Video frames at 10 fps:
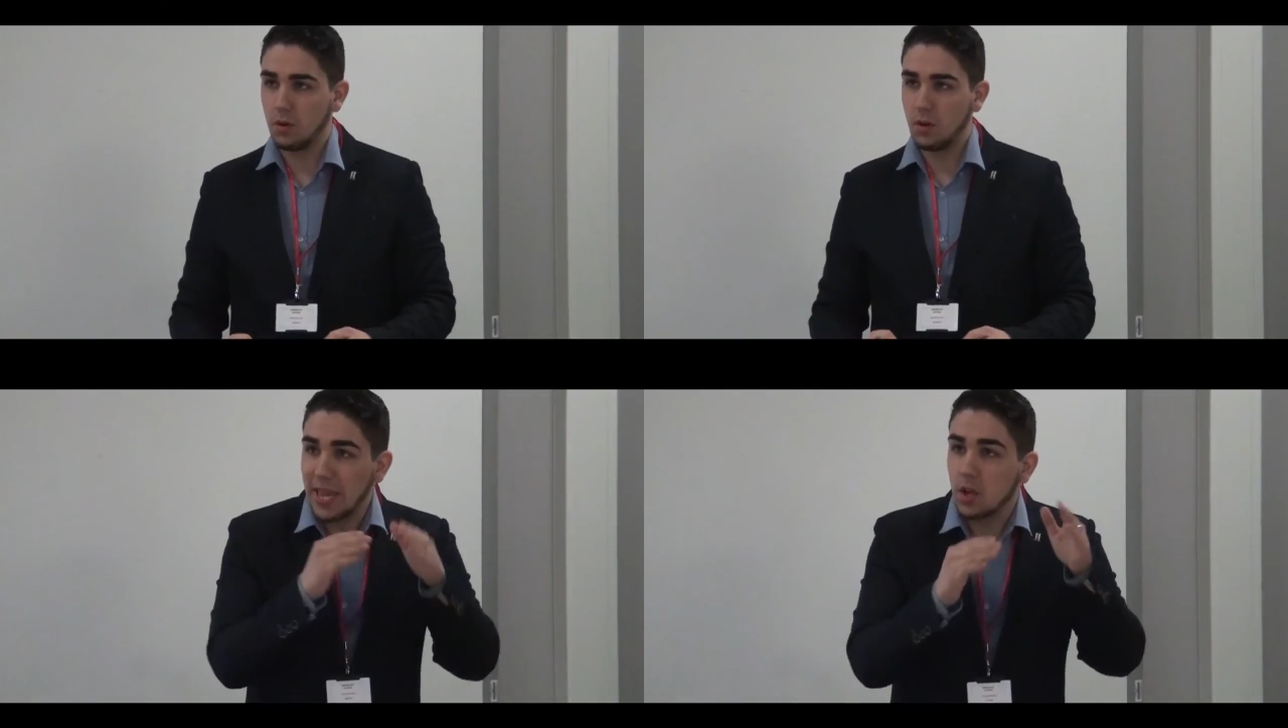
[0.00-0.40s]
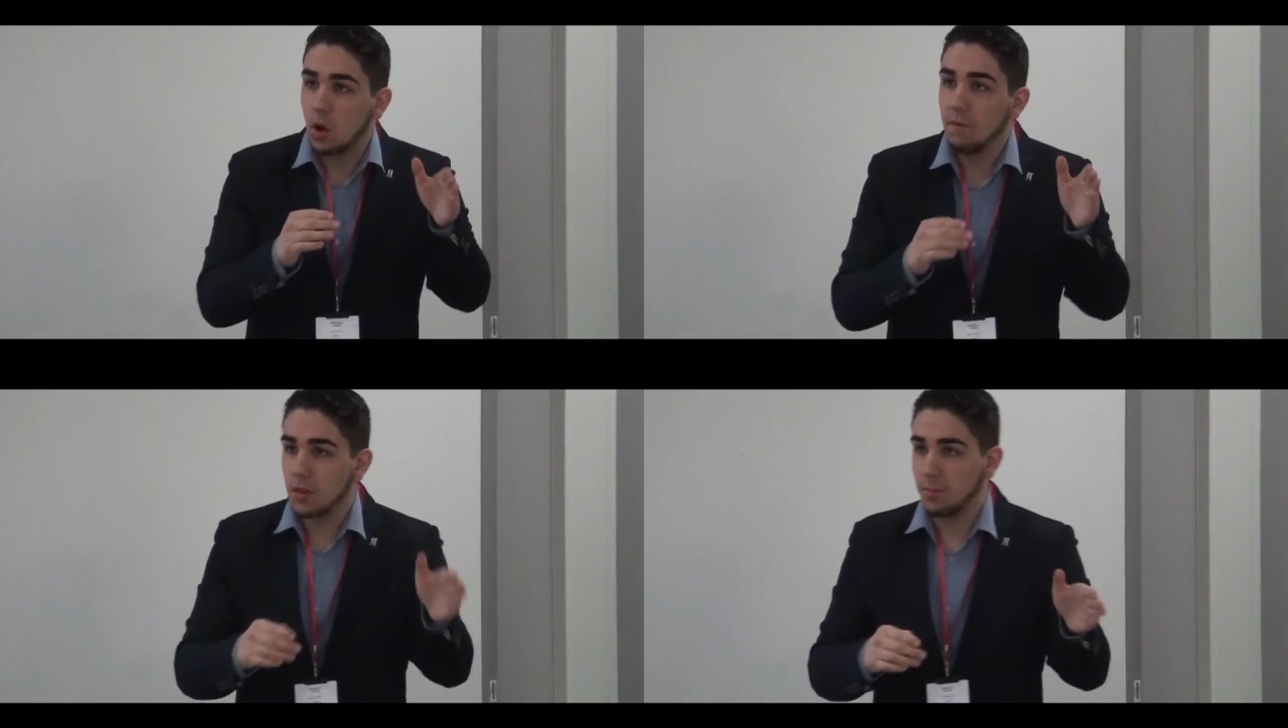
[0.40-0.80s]
Be
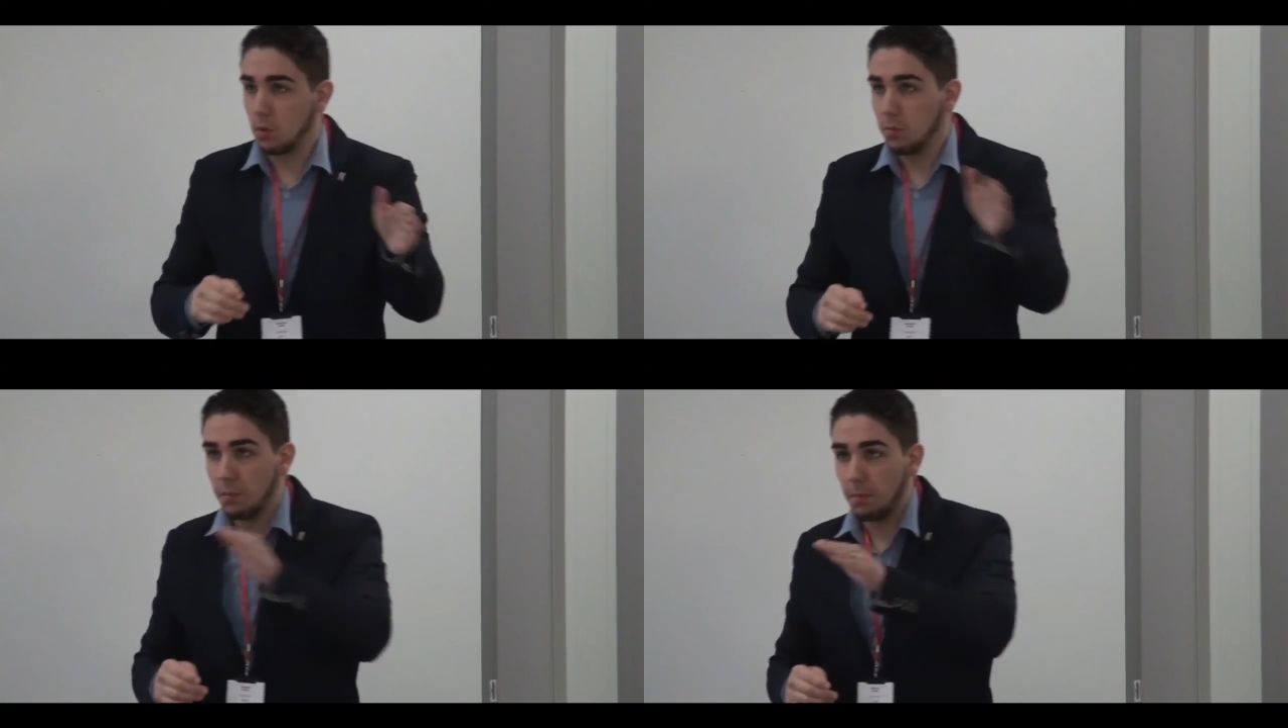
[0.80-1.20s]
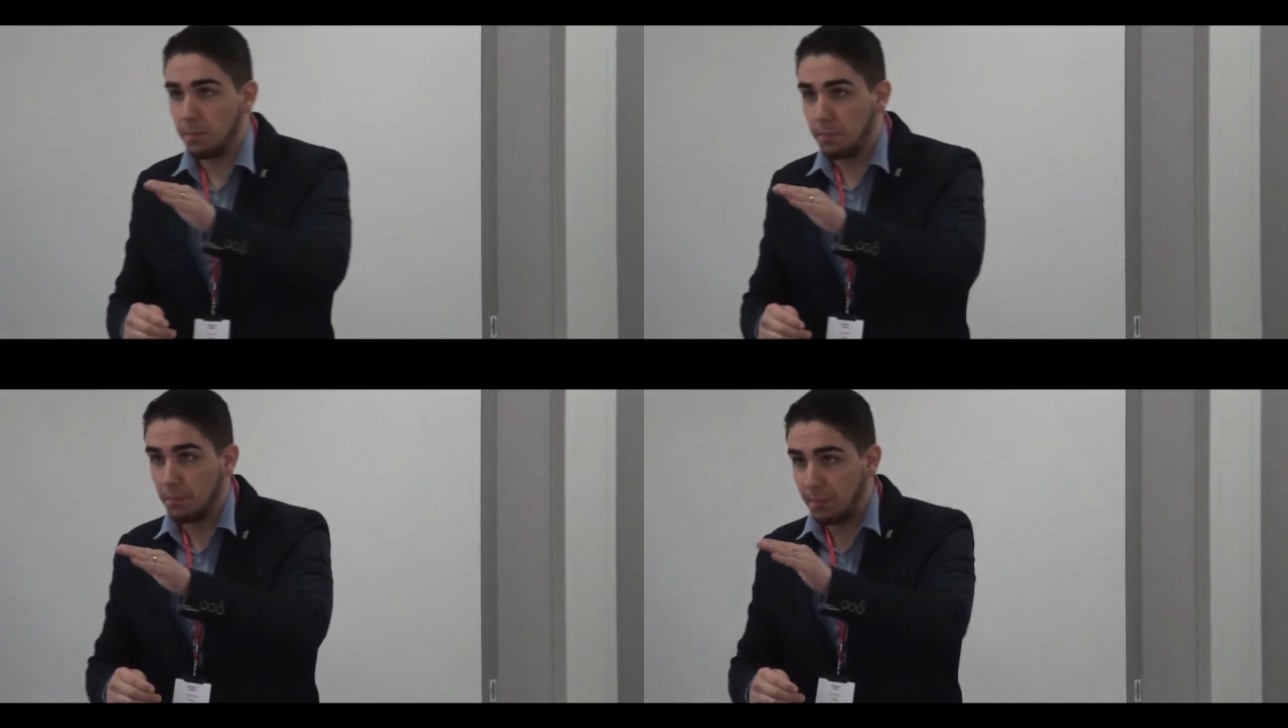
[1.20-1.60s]
comfortable
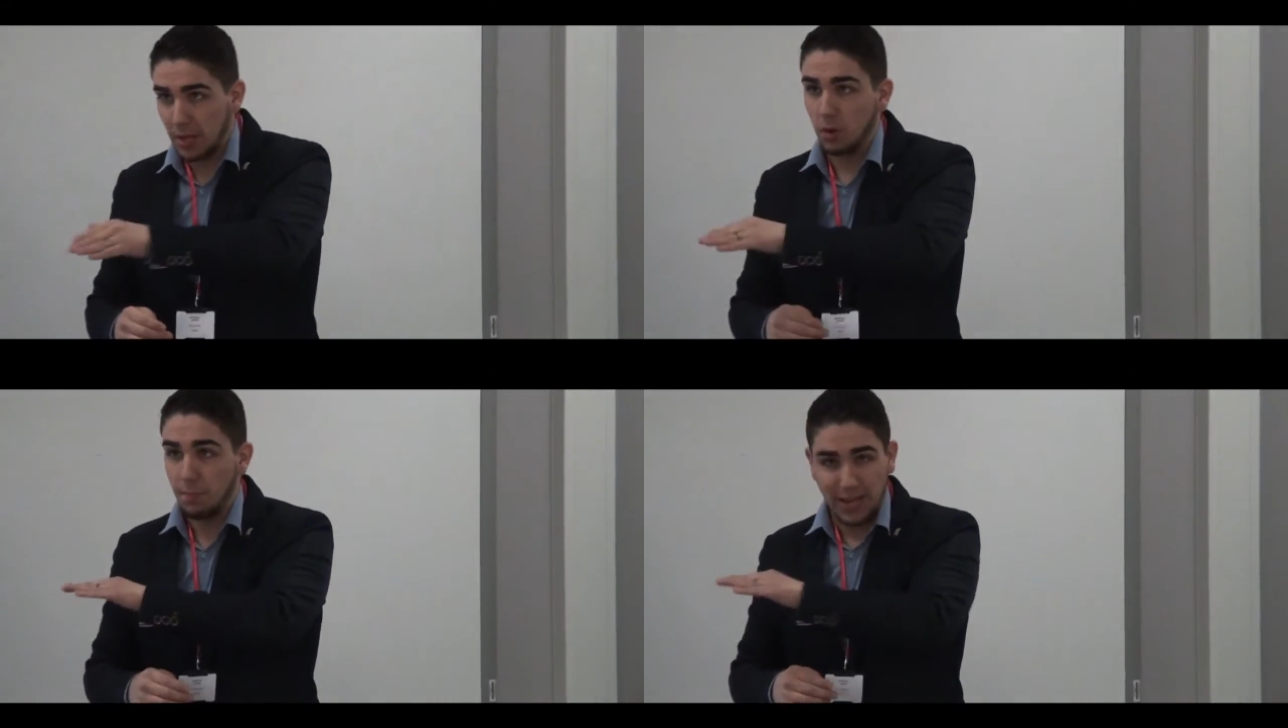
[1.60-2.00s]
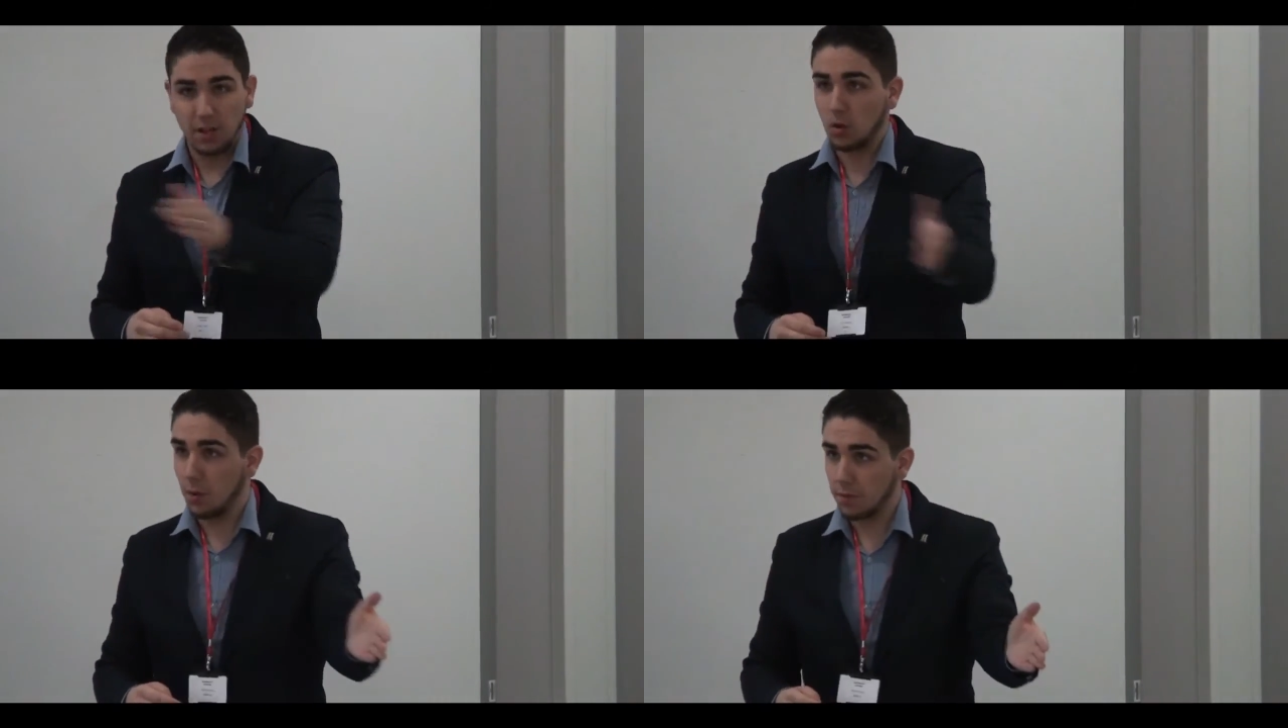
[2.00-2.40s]
being
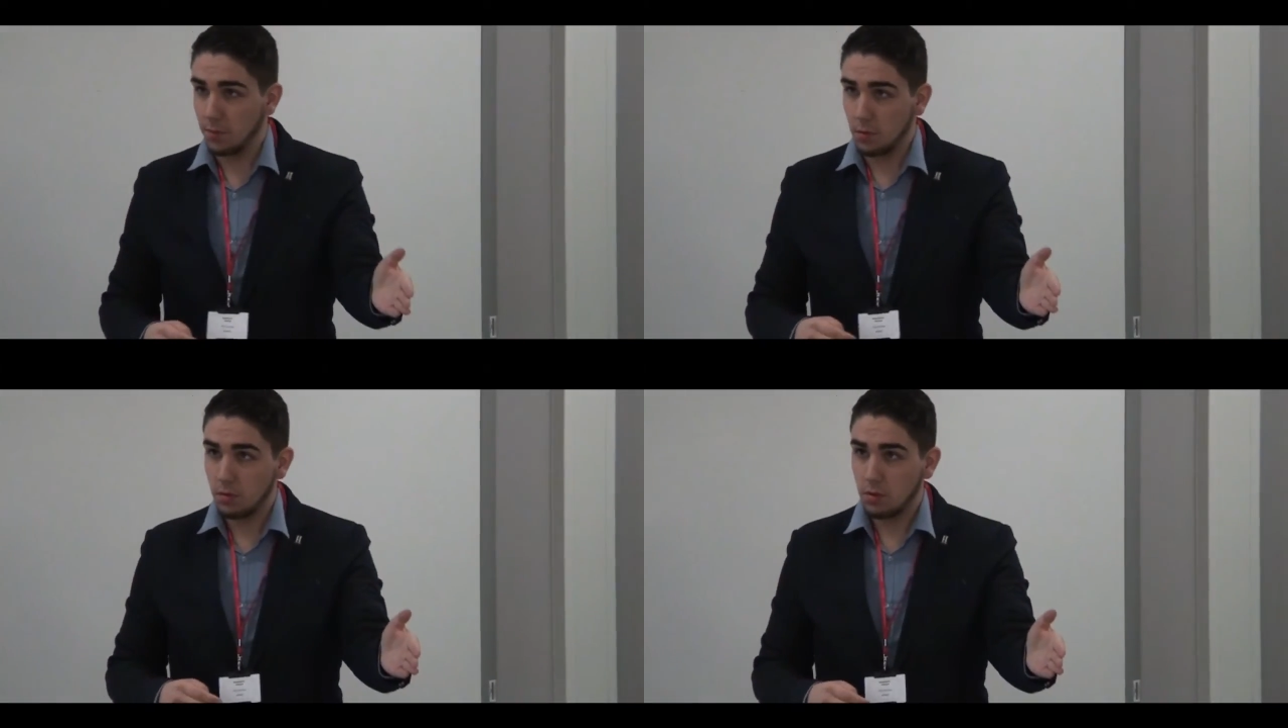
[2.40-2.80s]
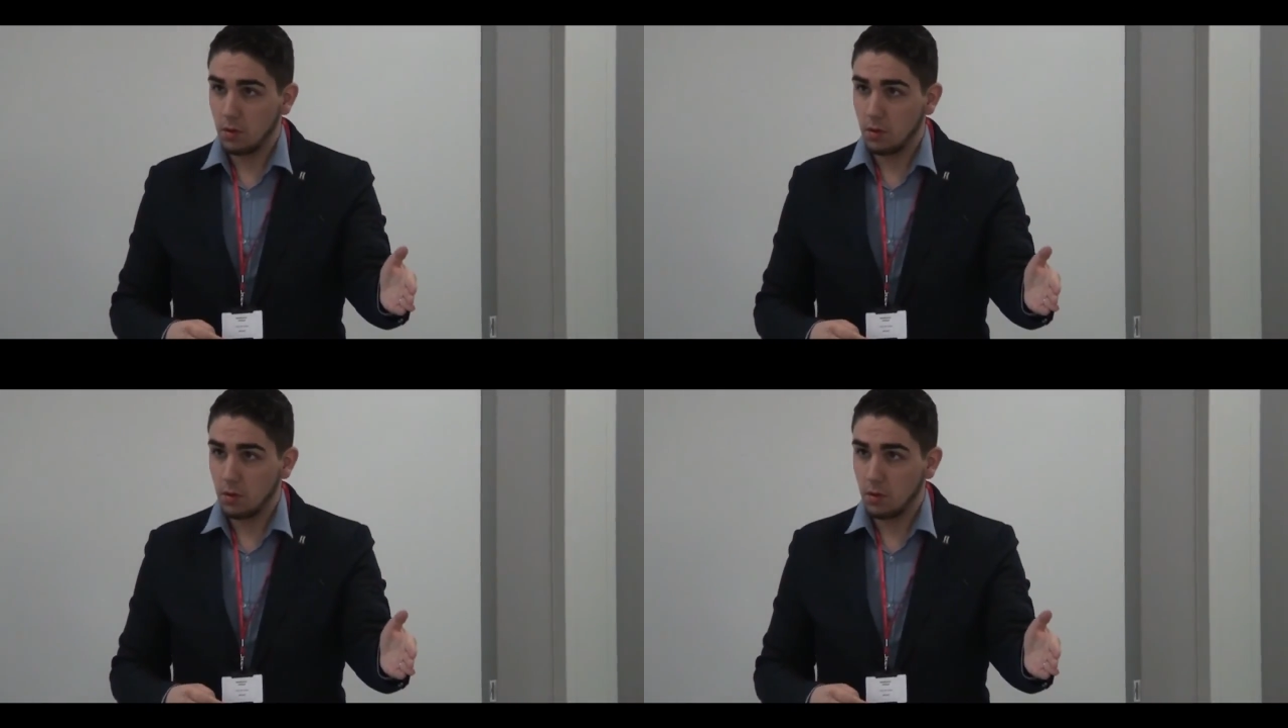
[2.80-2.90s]
uncomfortable.